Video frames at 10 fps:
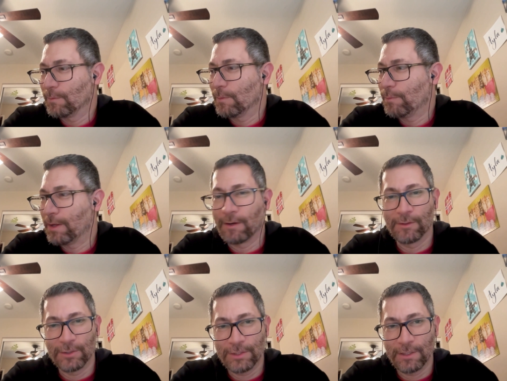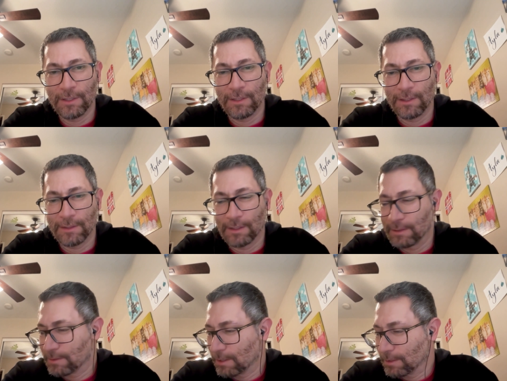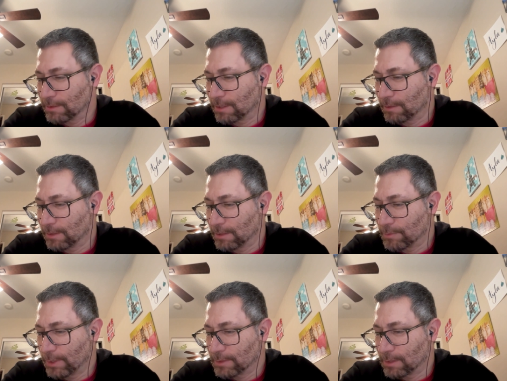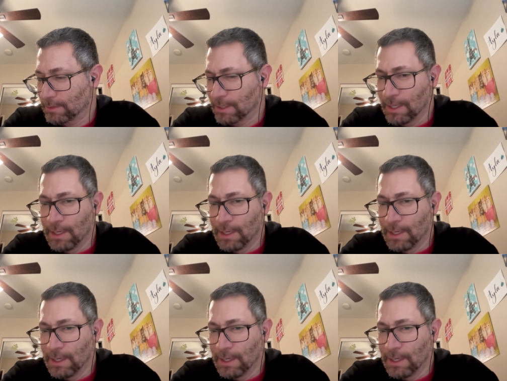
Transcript: better understanding, I guess that does make sense.